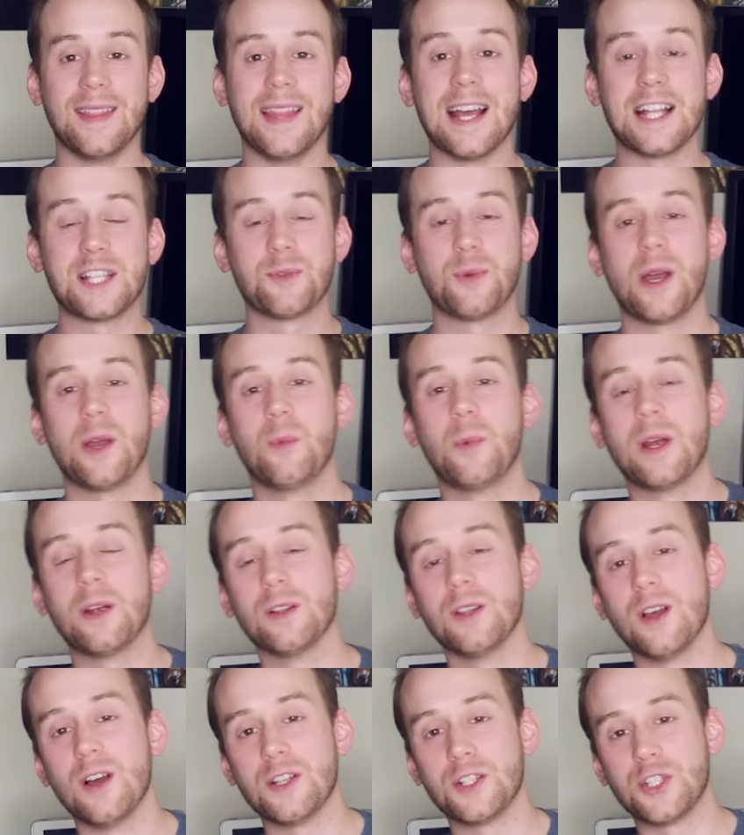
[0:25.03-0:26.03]
And that's why
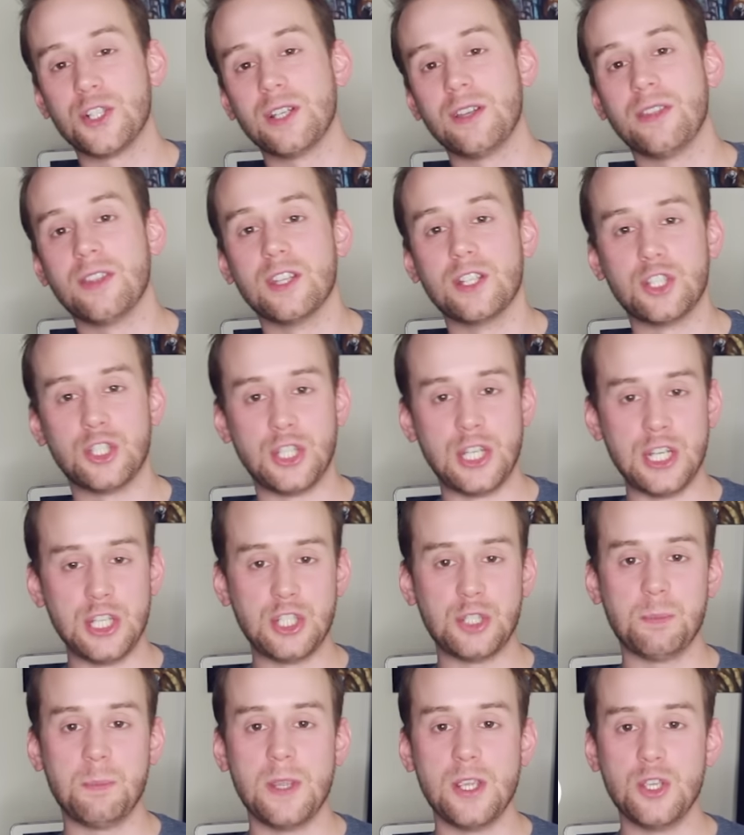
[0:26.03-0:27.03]
we're launching the
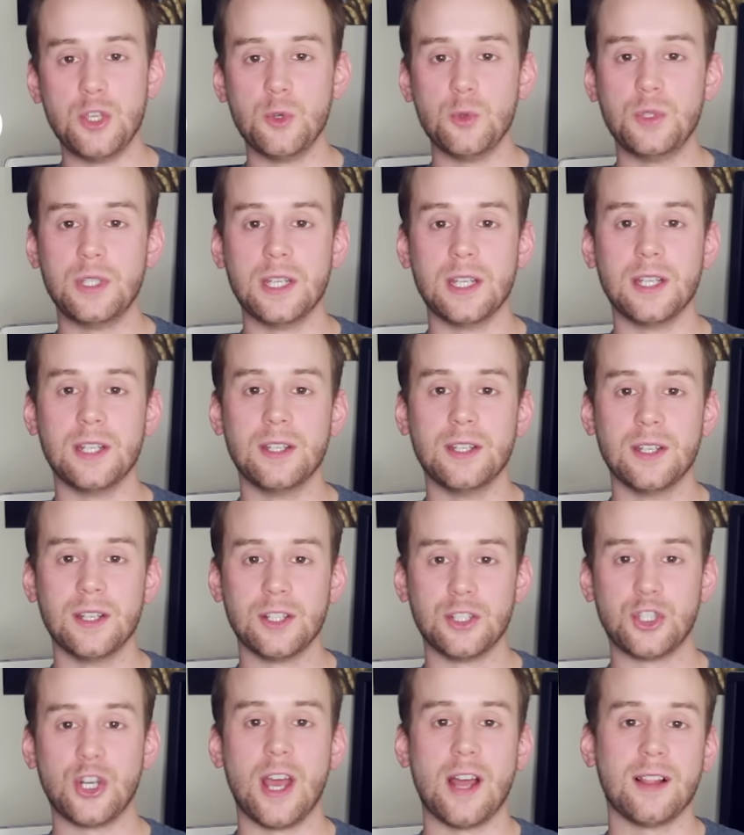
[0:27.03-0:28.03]
Teach Me You Did
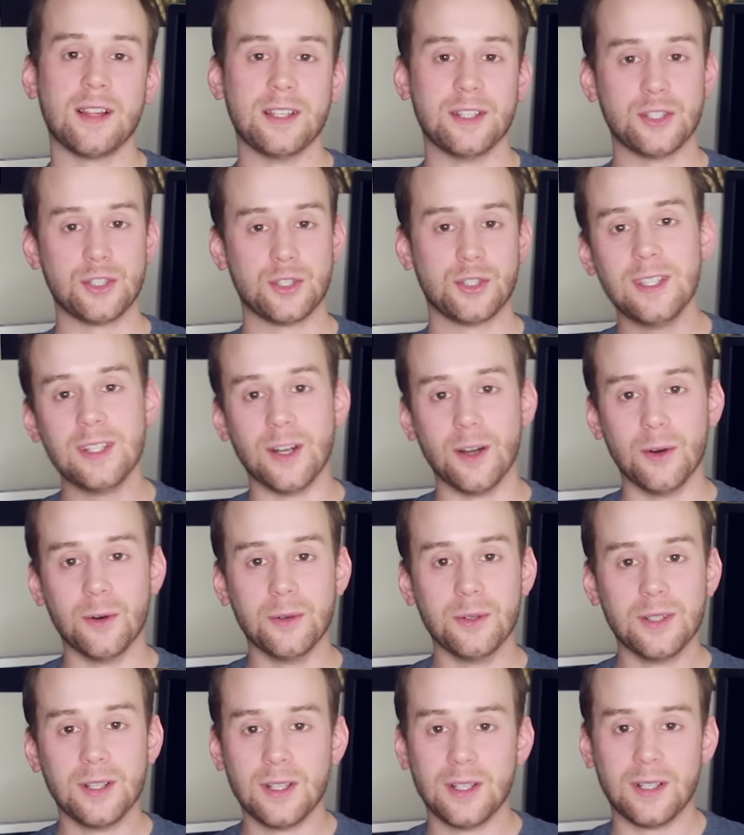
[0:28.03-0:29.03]
Challenge. You
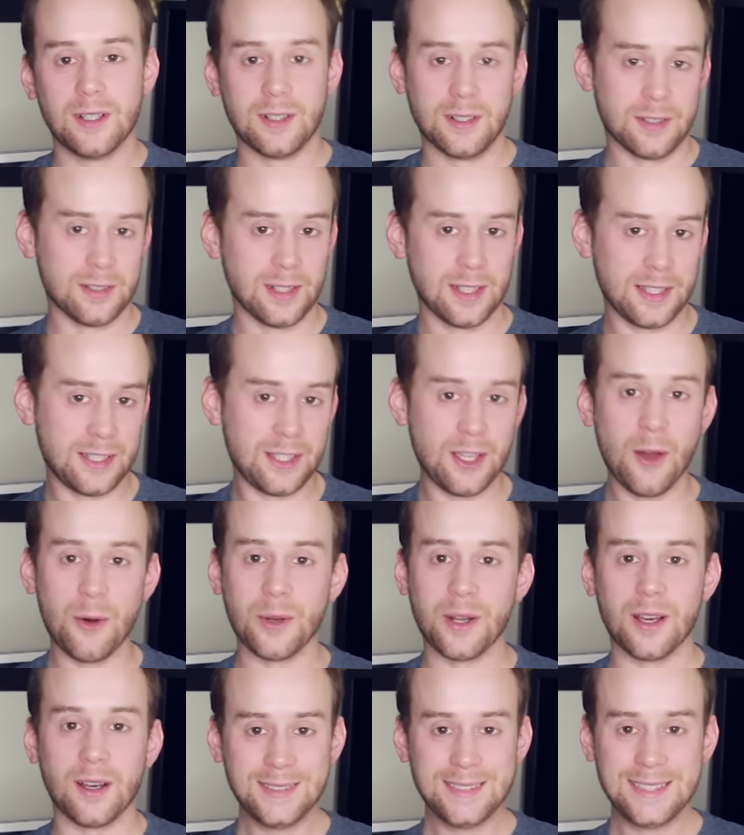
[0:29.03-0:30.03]
know, like
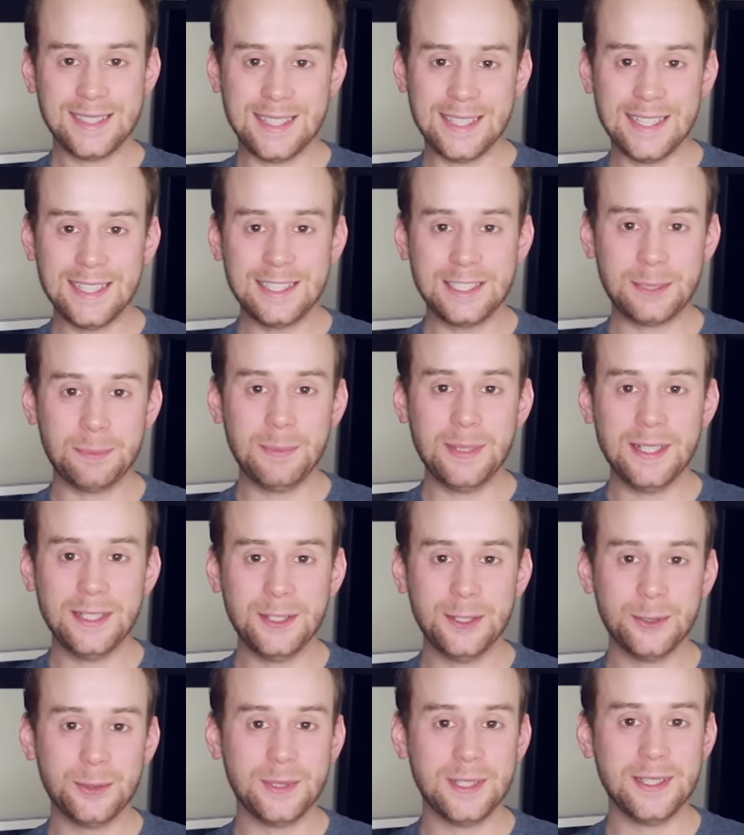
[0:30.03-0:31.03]
Yoda. Teach me
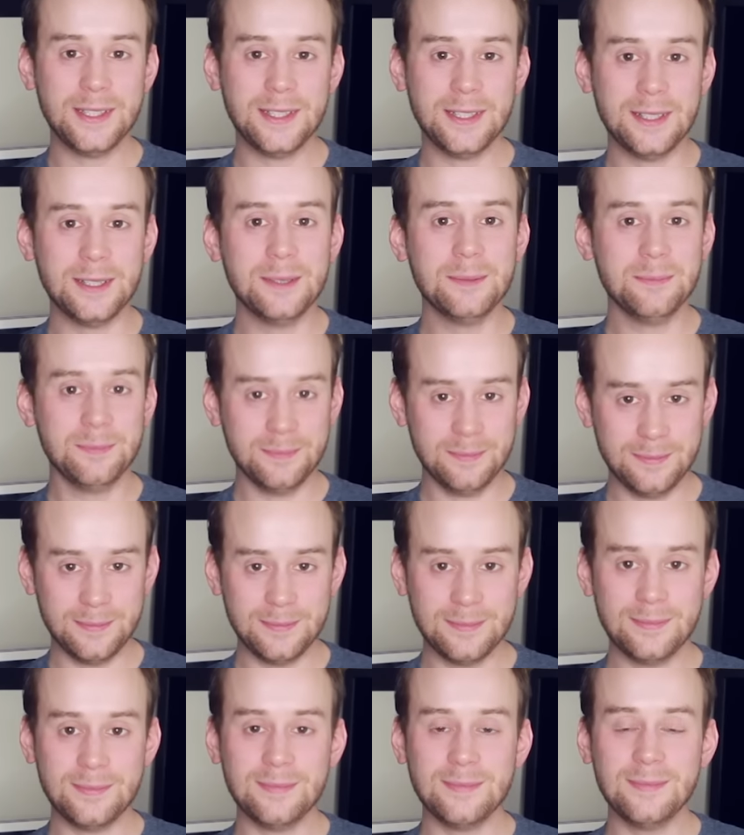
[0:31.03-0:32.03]
you did.
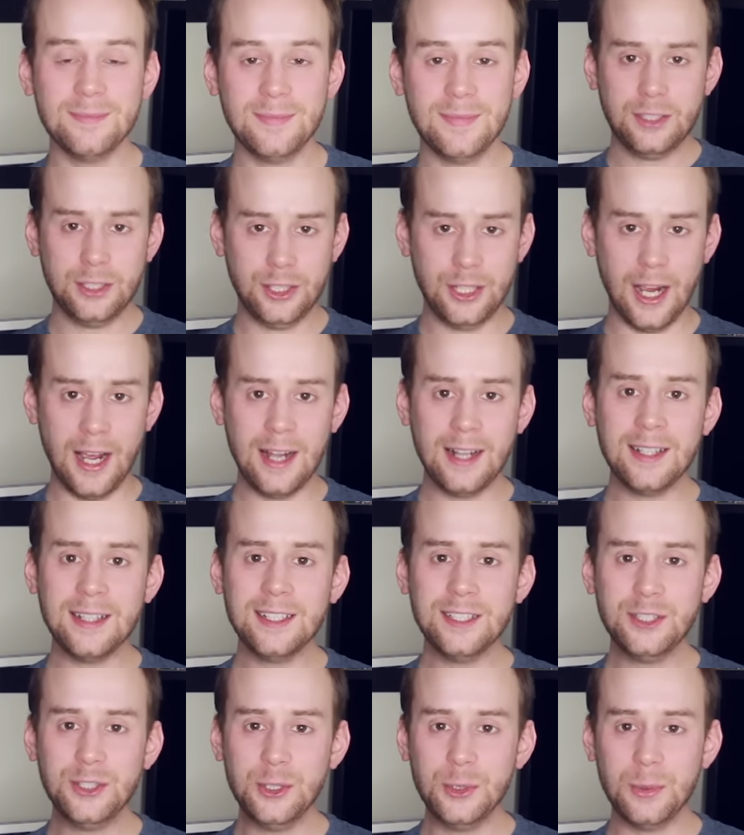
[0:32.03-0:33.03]
Mm?
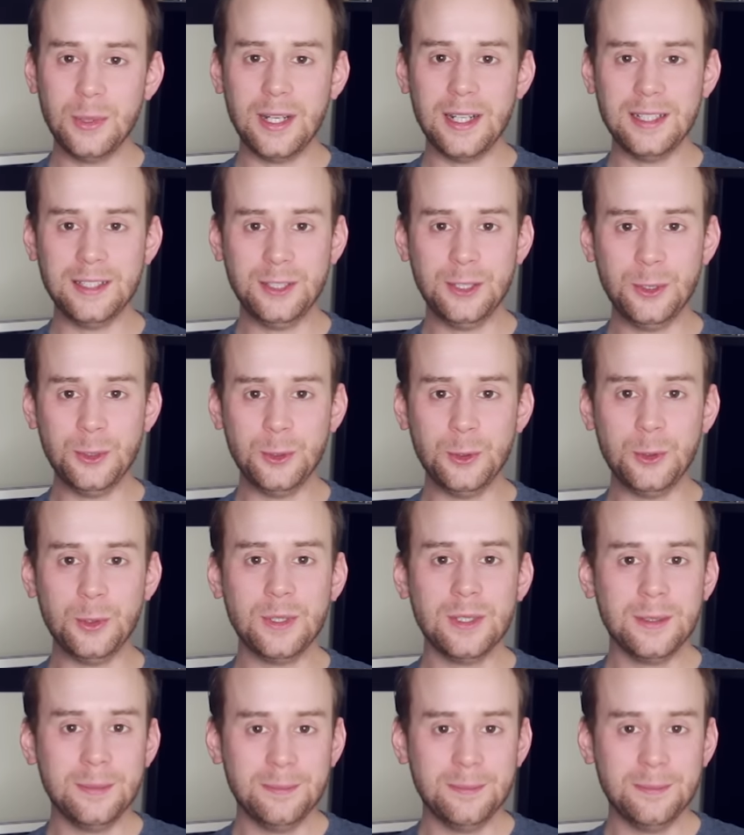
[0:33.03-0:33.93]
Challenge you I do.